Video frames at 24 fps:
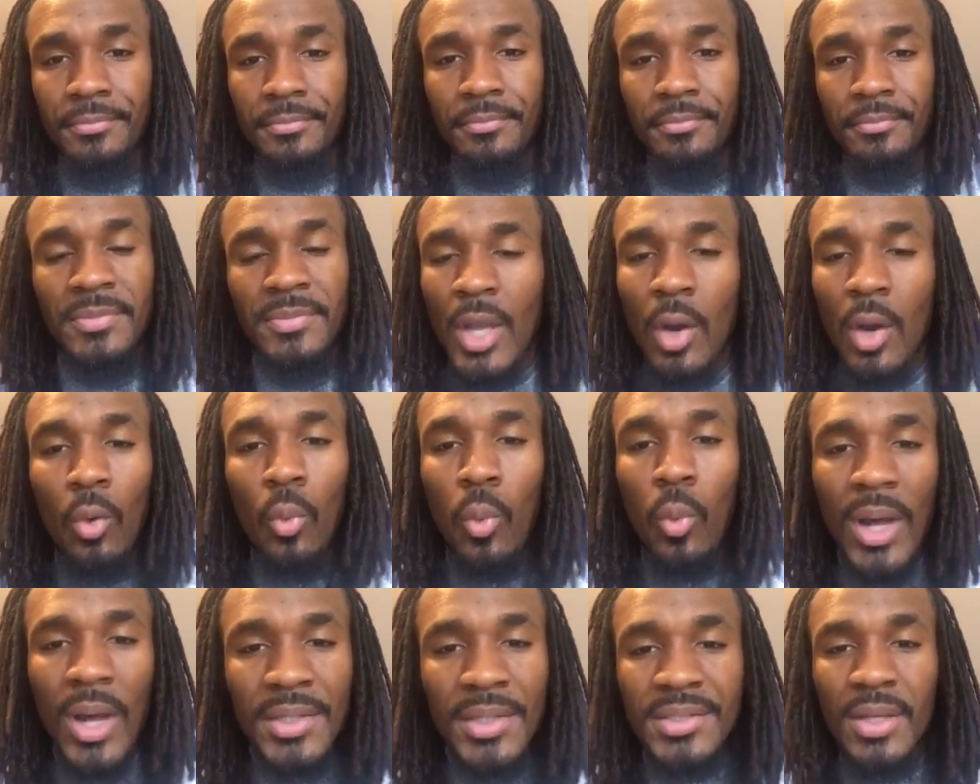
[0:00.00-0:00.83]
No
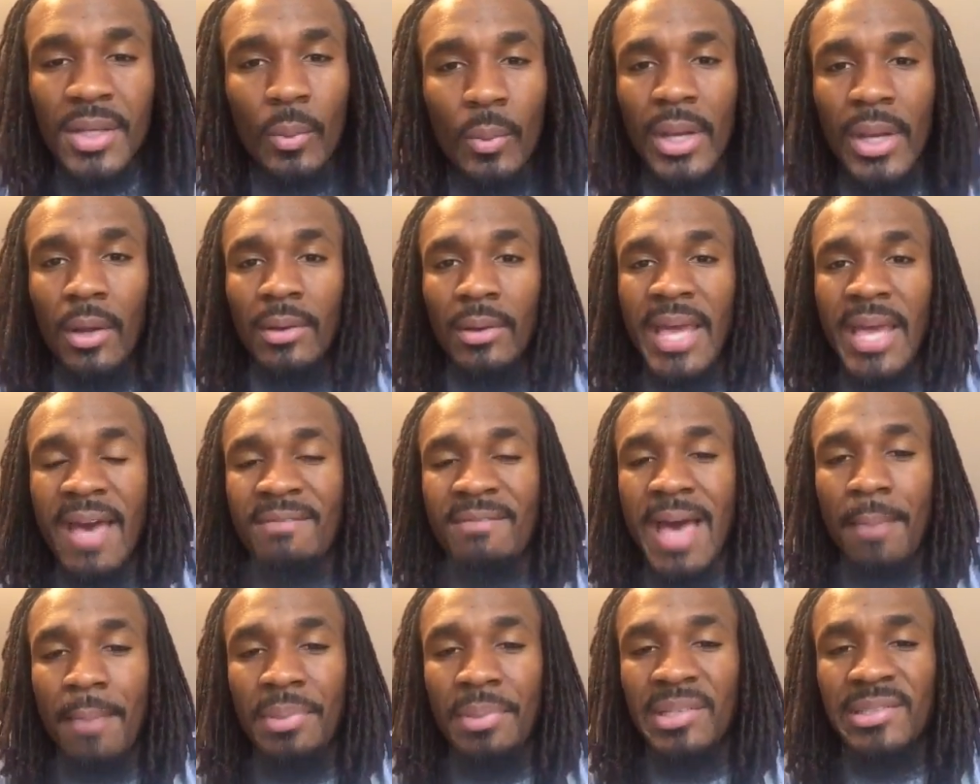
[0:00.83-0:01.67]
wonder we don't have
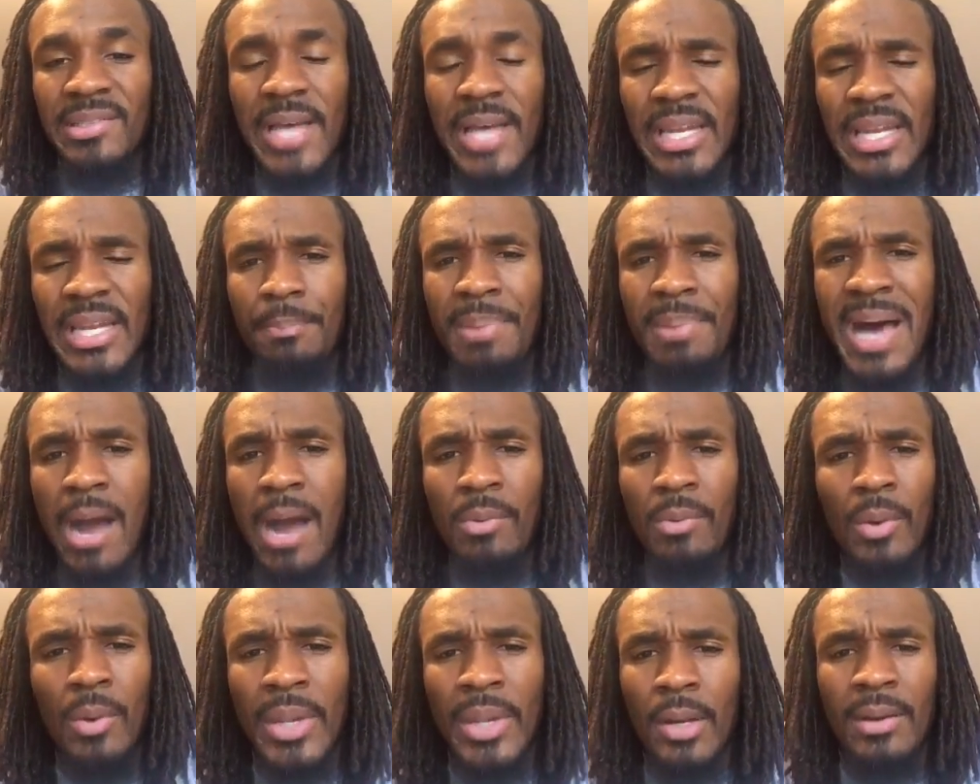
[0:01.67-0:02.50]
apostolic
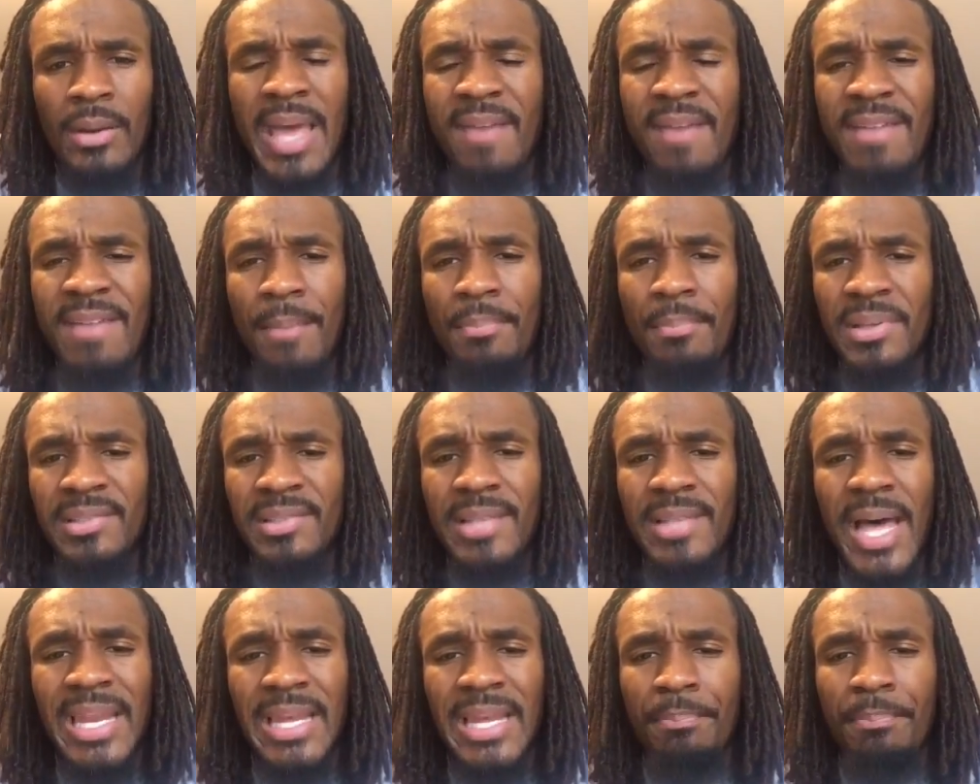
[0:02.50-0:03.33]
power. We don't have
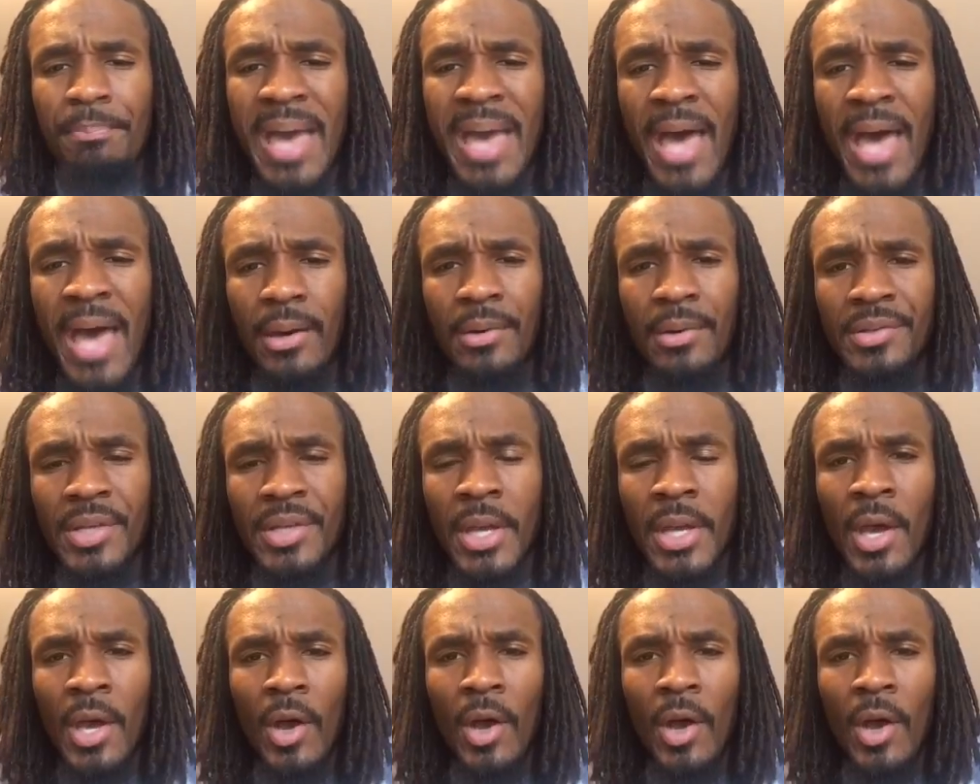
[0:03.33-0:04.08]
apostolic patterns.